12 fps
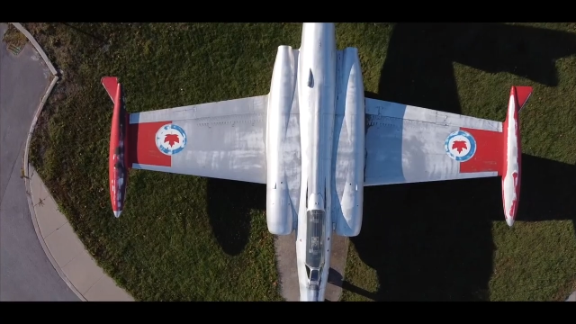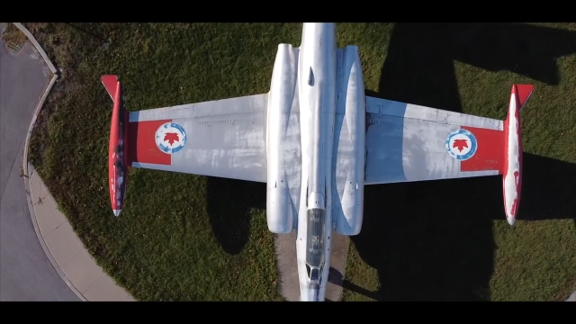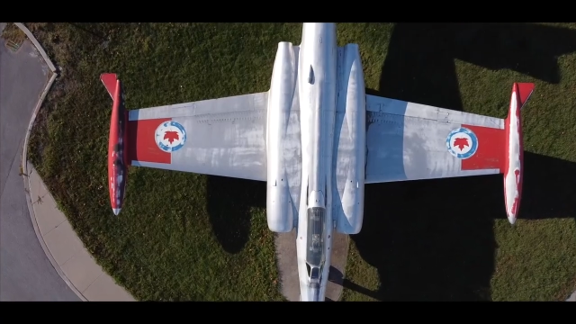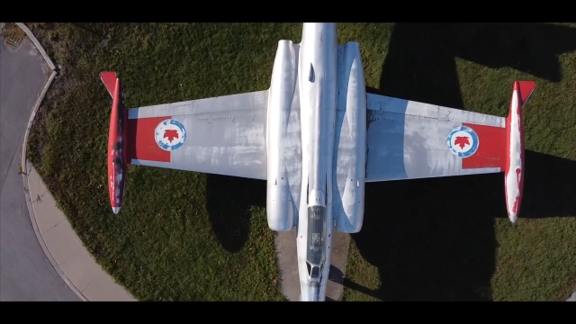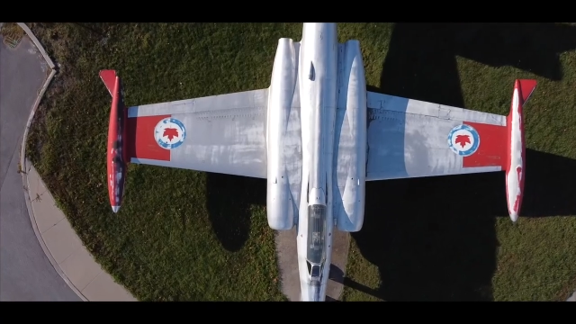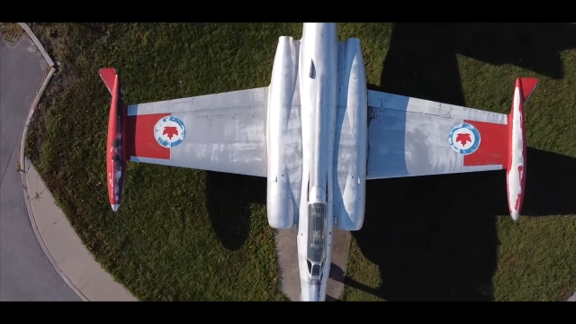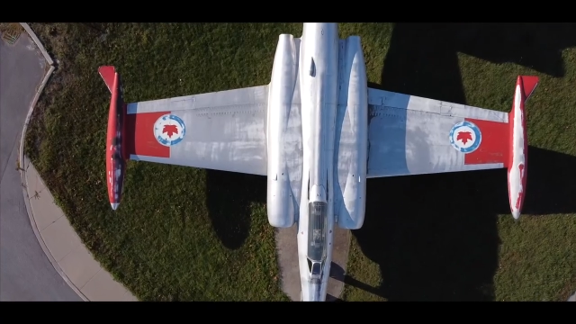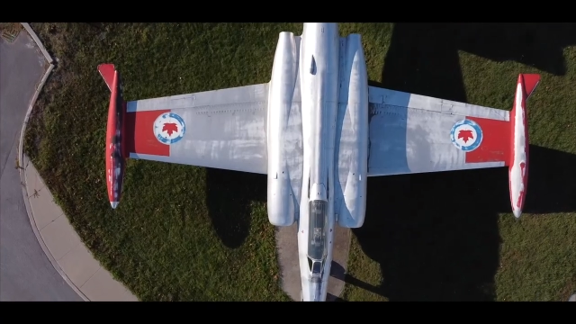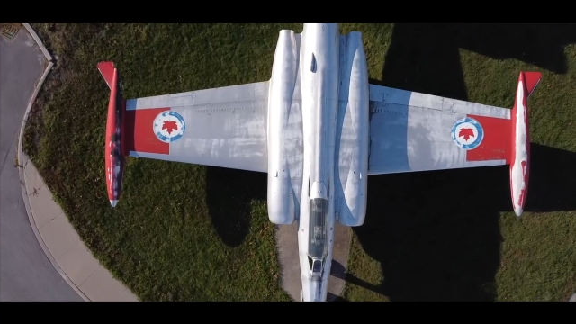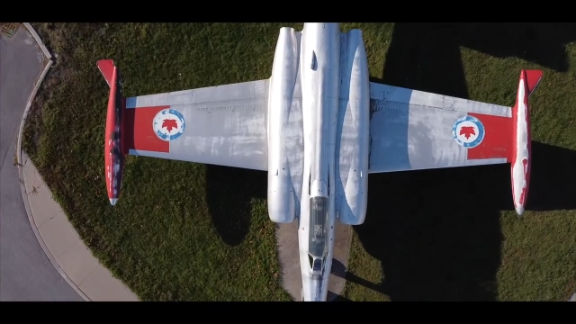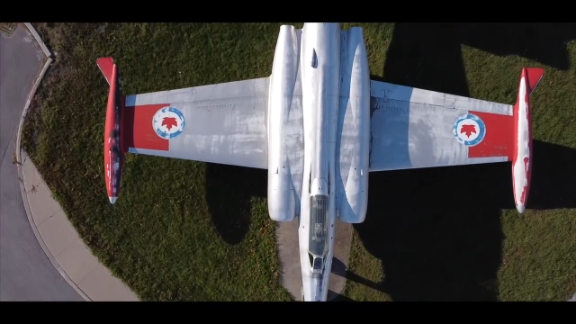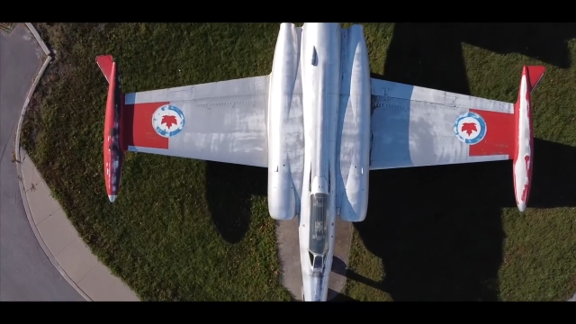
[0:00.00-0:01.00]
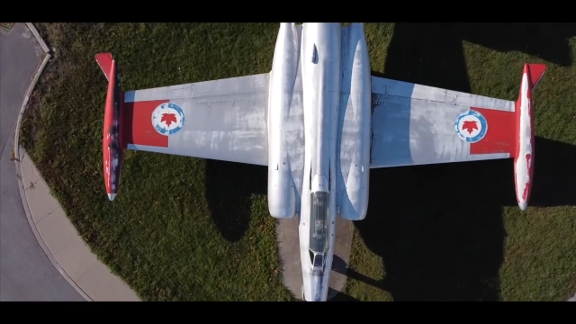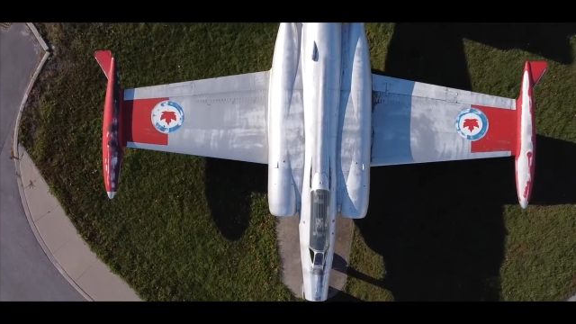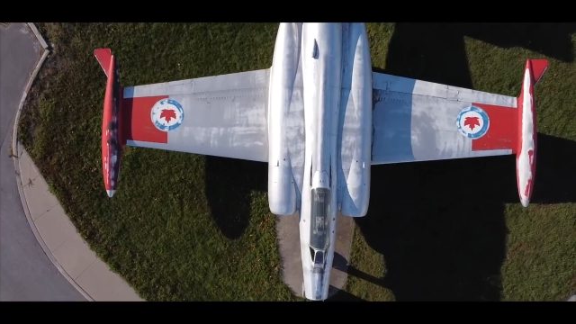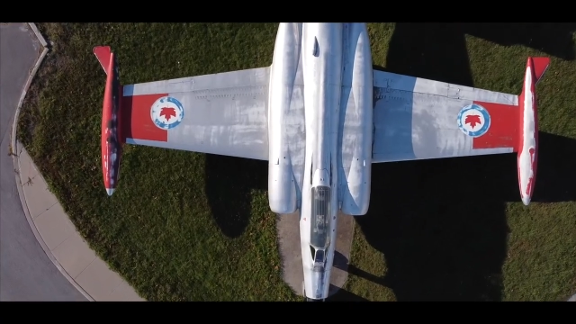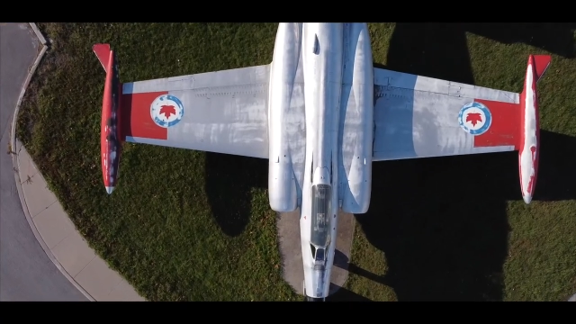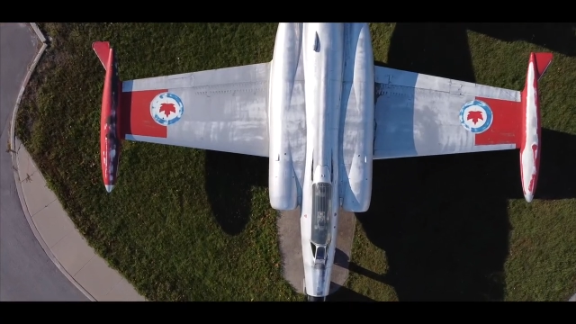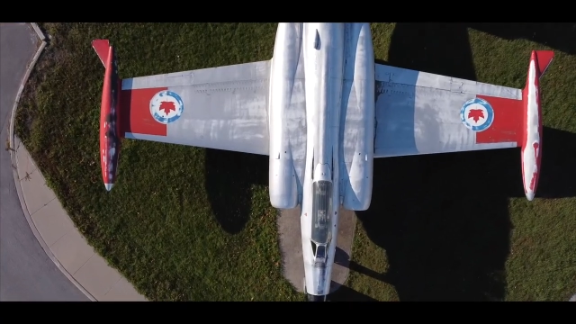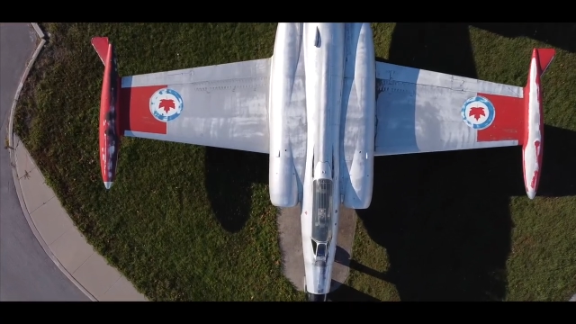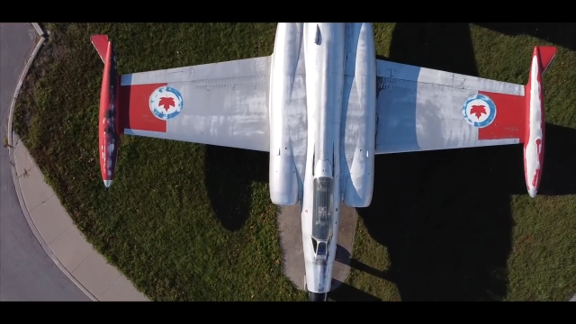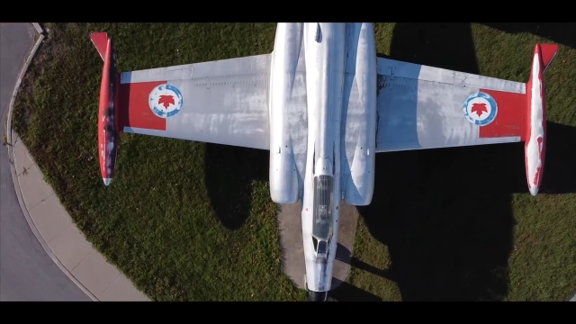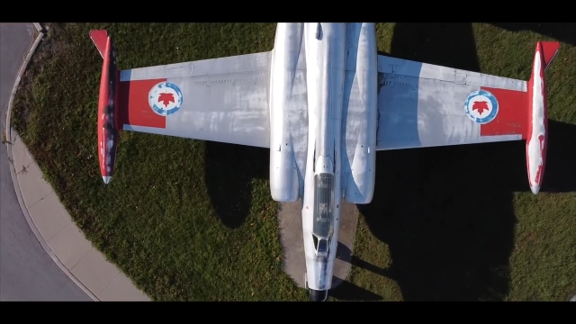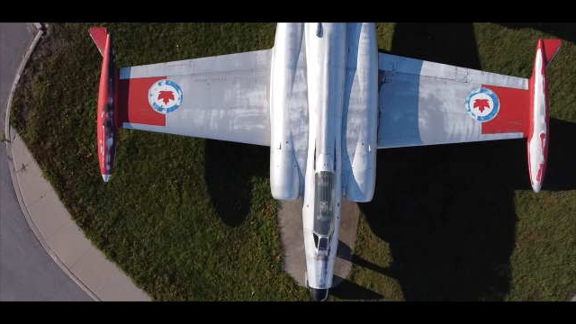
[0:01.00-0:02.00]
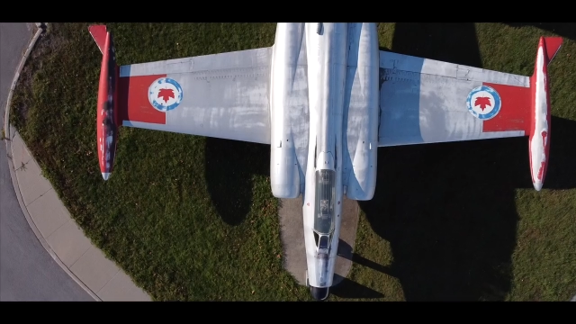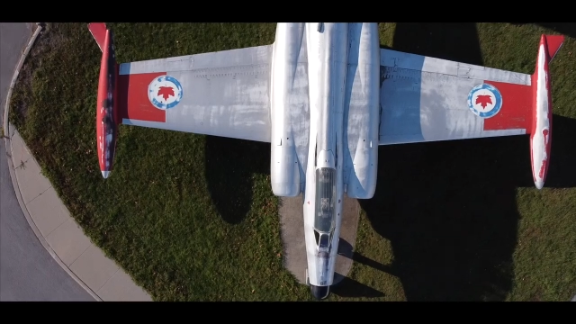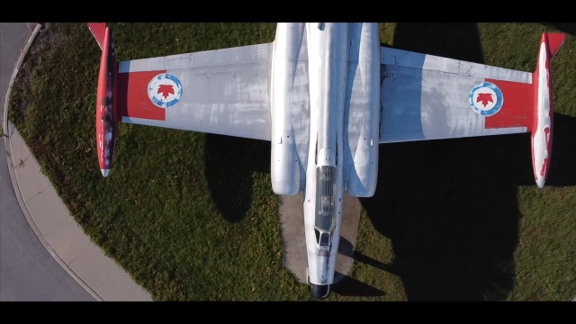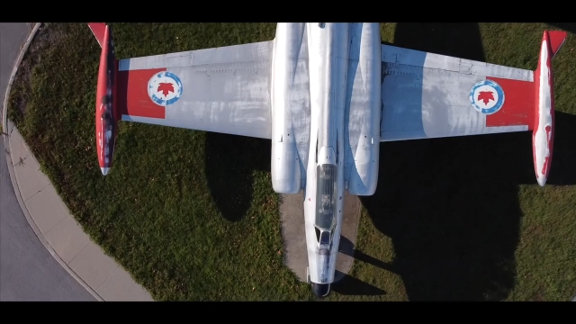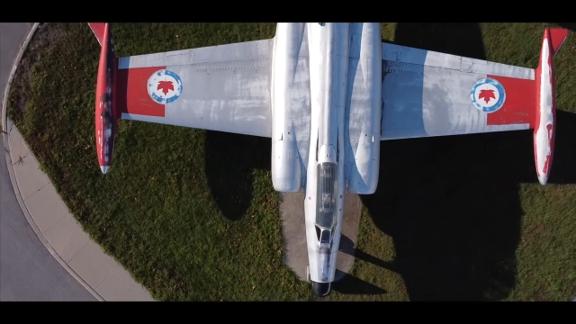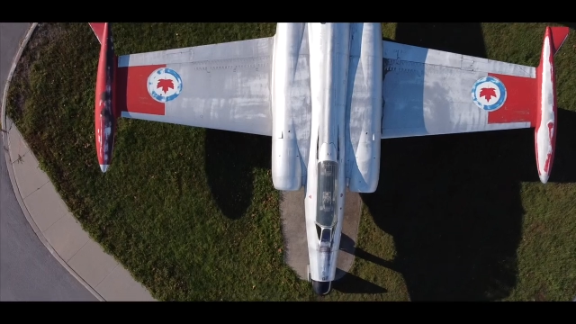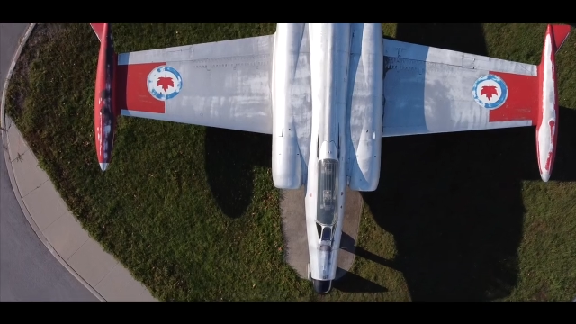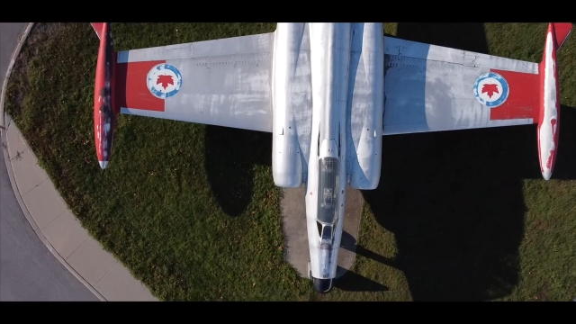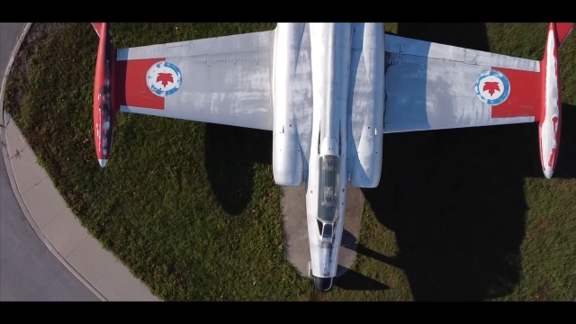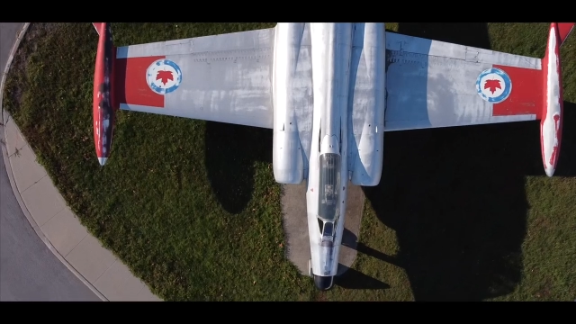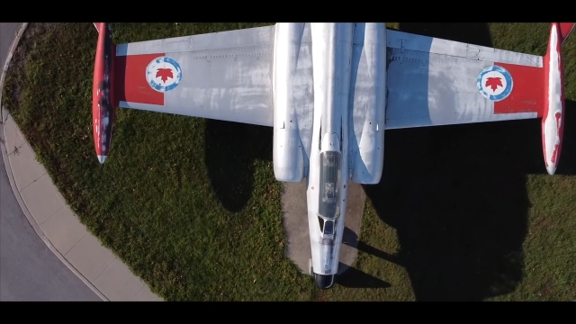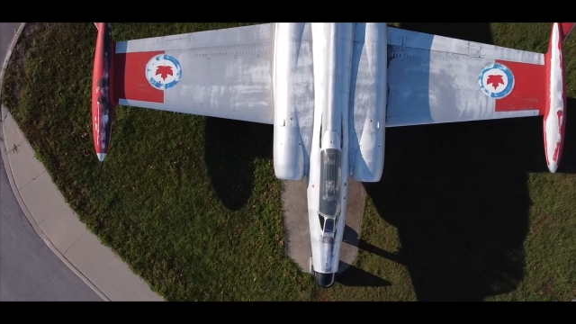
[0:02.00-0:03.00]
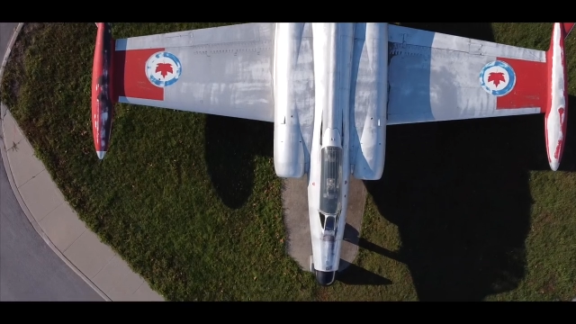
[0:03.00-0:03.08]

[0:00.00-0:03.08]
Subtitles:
Nobody's mouth can be seen.